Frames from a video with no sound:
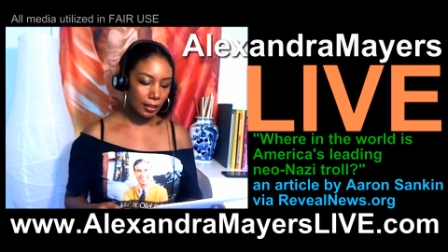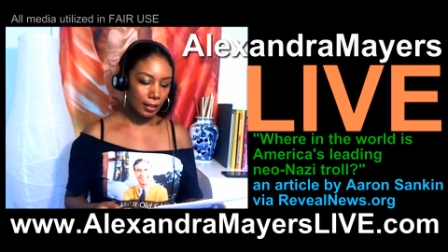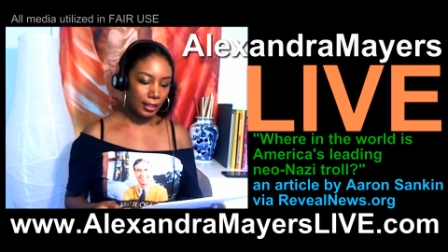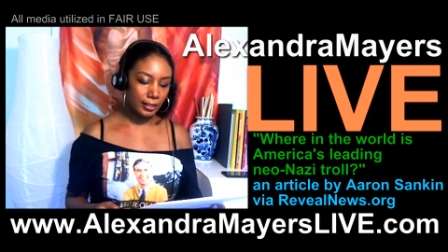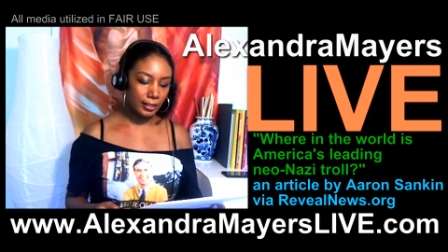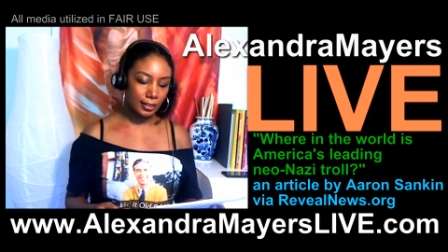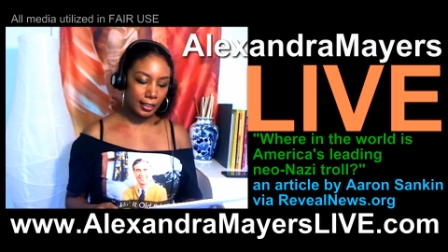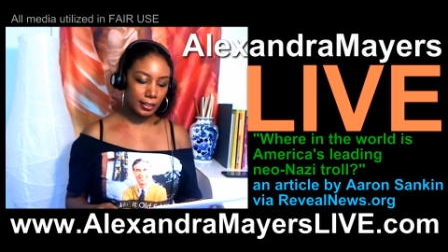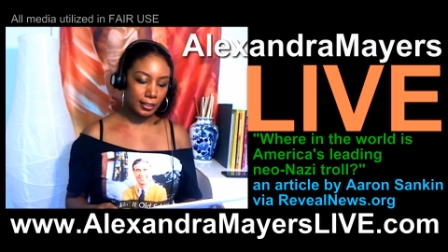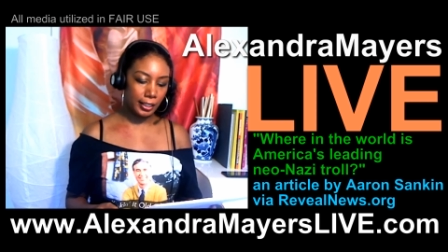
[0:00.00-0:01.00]
he
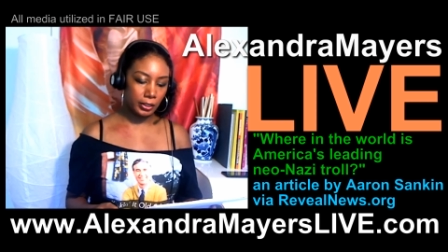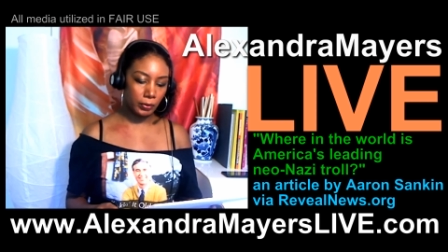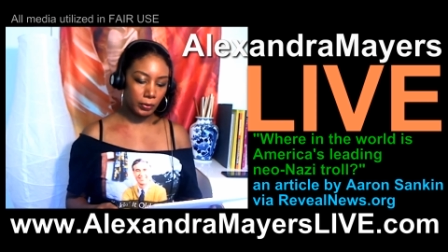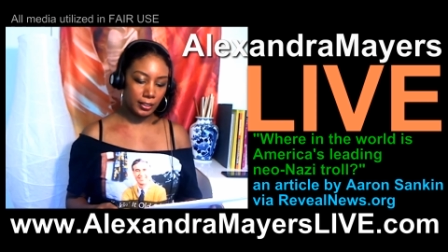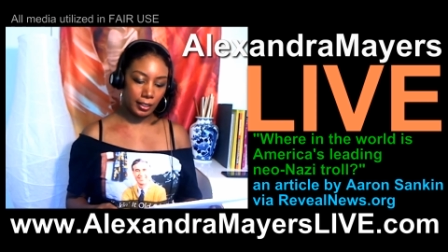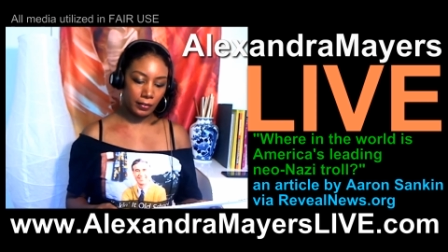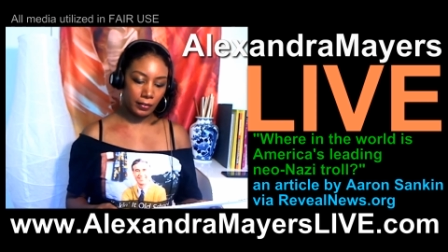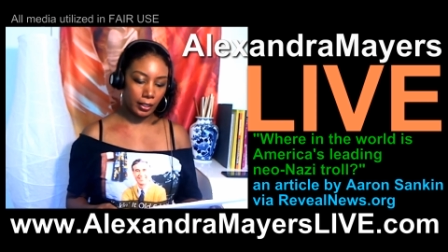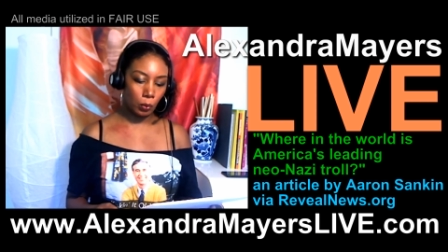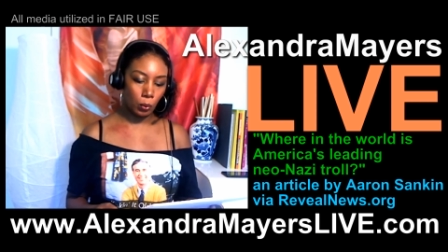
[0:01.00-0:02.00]
says he is
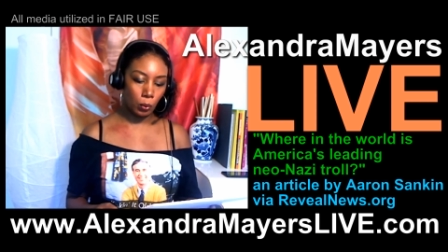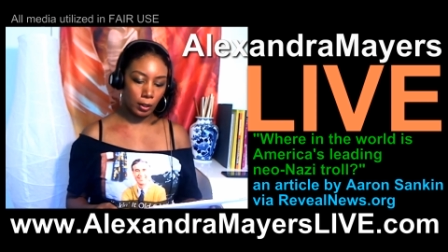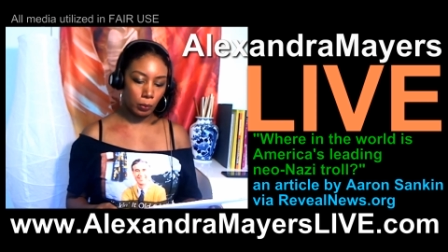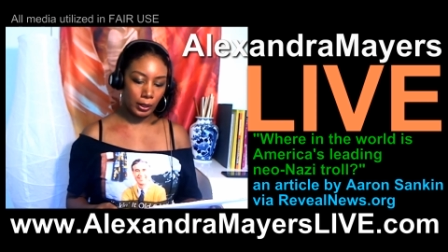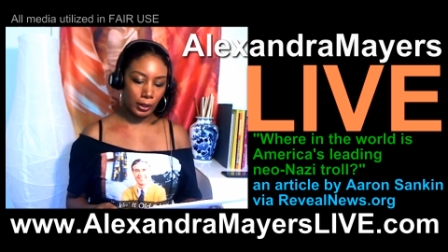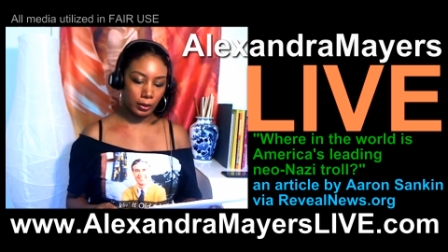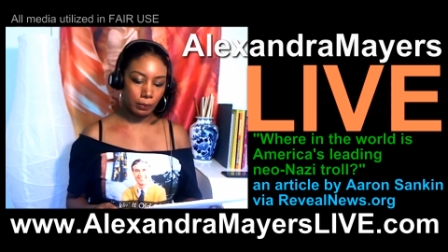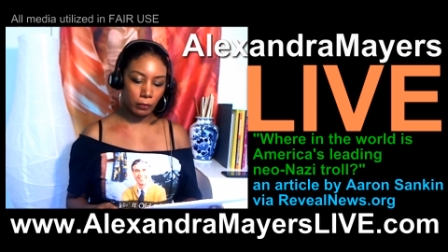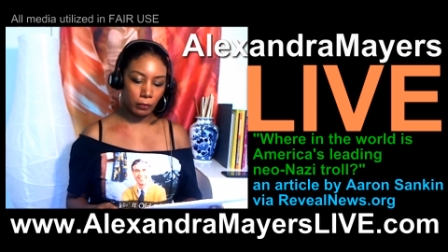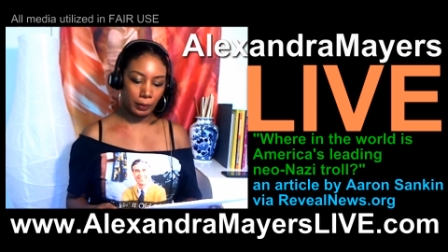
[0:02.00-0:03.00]
receiving a warm
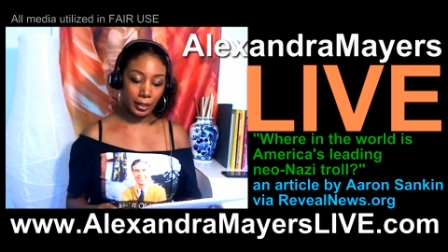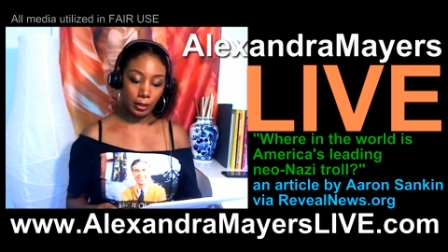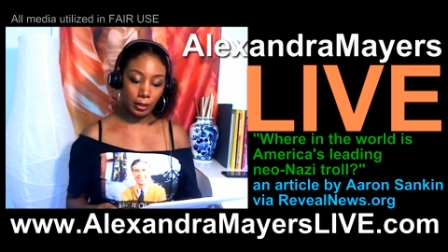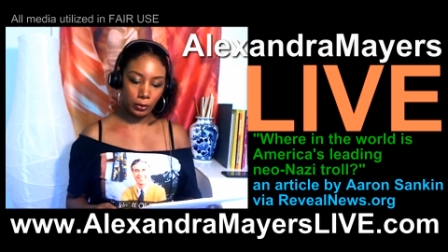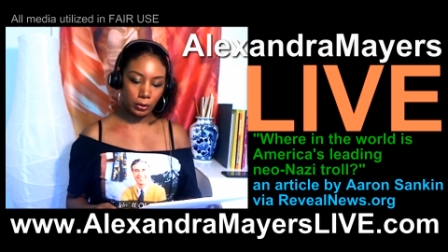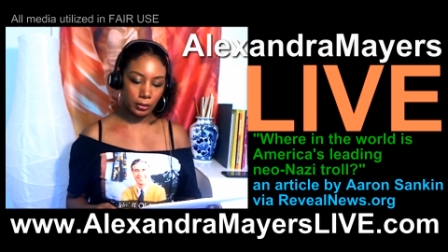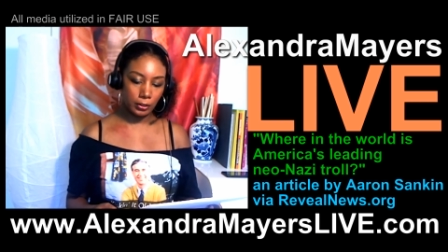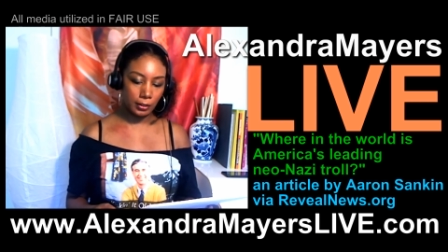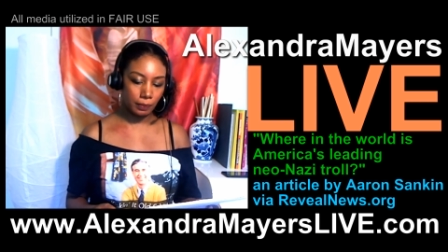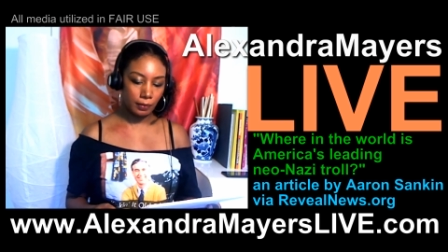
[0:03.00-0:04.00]
welcome from the locals.